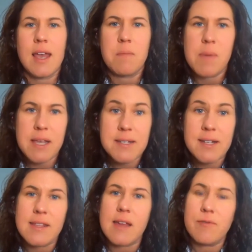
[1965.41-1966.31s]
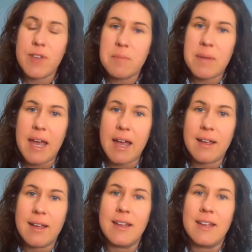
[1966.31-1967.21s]
And based on that
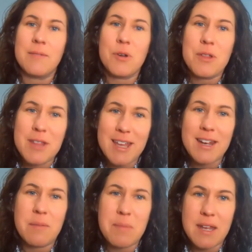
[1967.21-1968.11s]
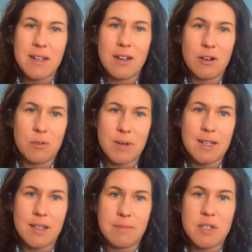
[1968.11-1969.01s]
feedback, we're then amending our
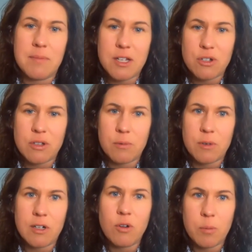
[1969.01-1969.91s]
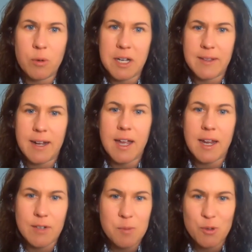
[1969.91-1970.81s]
curriculum to make sure that we're incorporating that
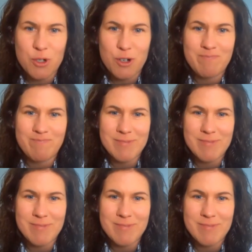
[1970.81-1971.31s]
kind of exposure.